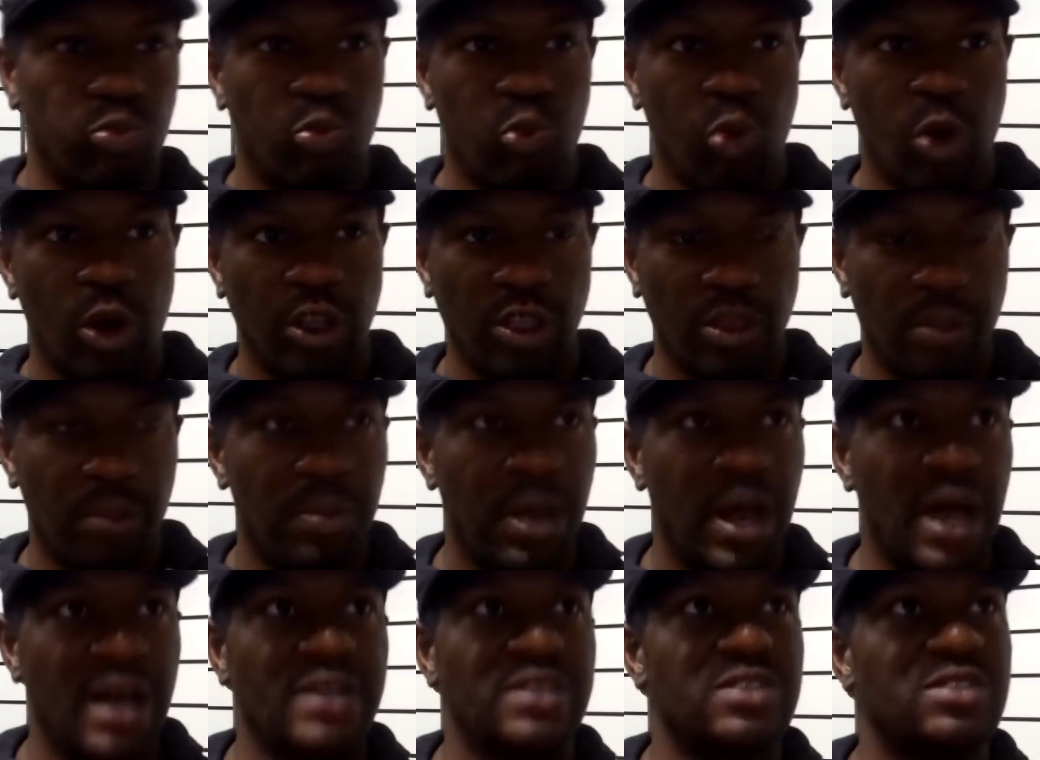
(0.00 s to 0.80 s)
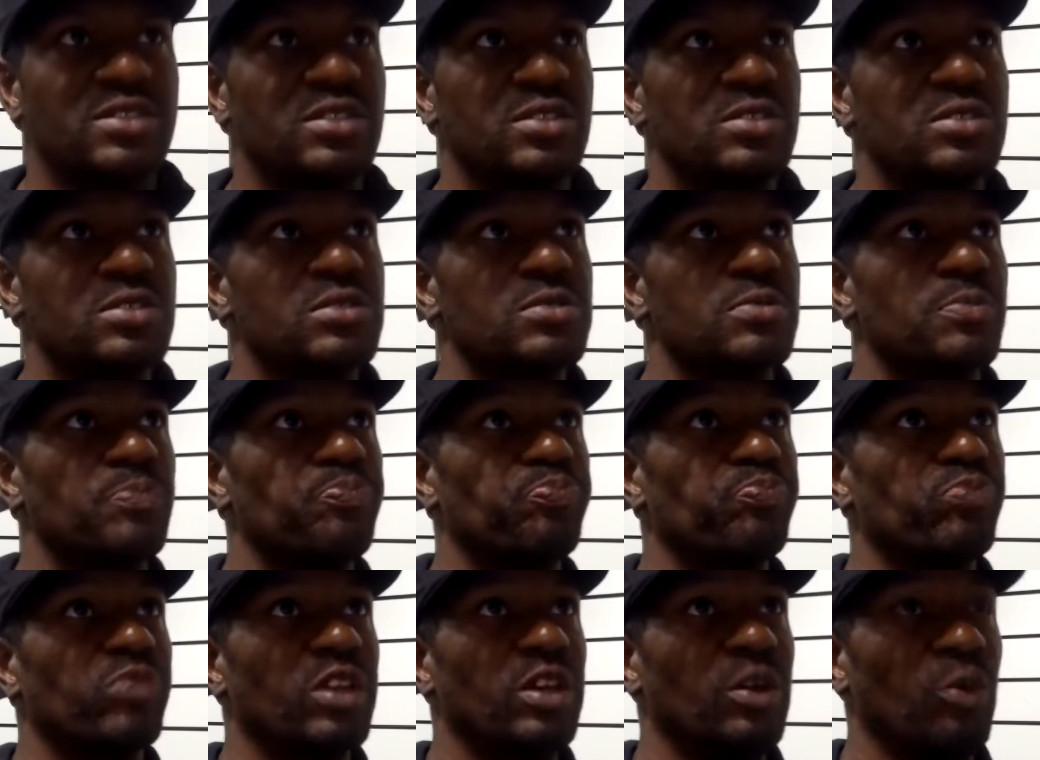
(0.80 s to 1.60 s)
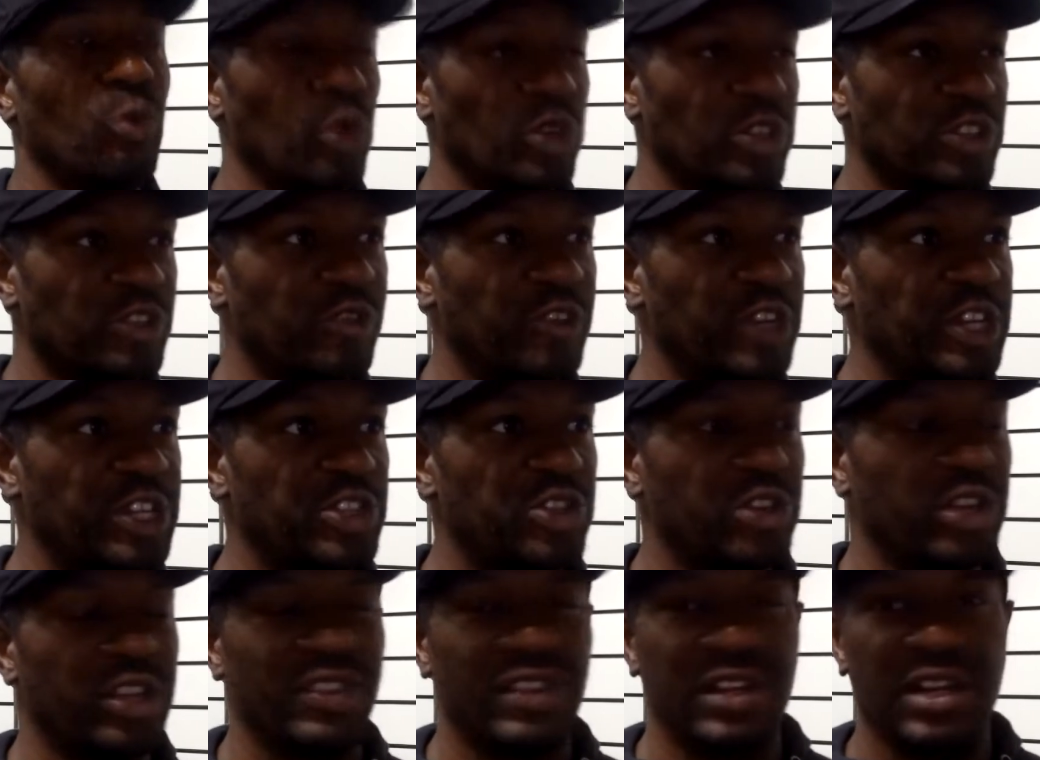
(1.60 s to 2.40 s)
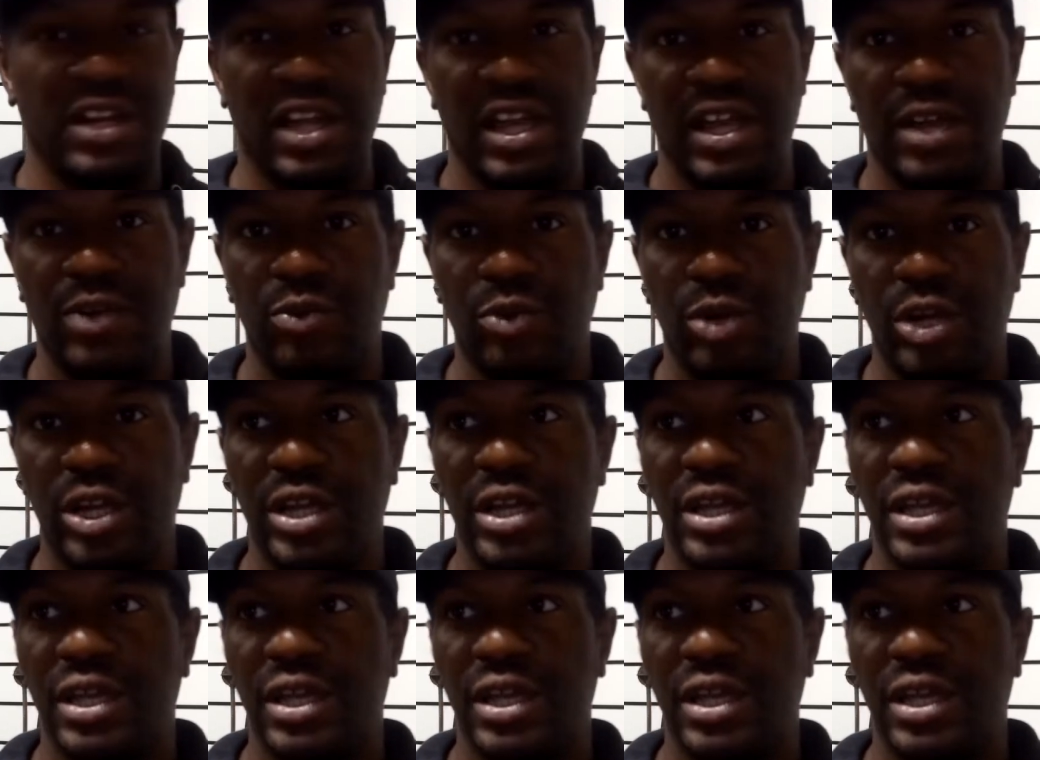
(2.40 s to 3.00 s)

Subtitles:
One of the boxes was featuring the Ned rig,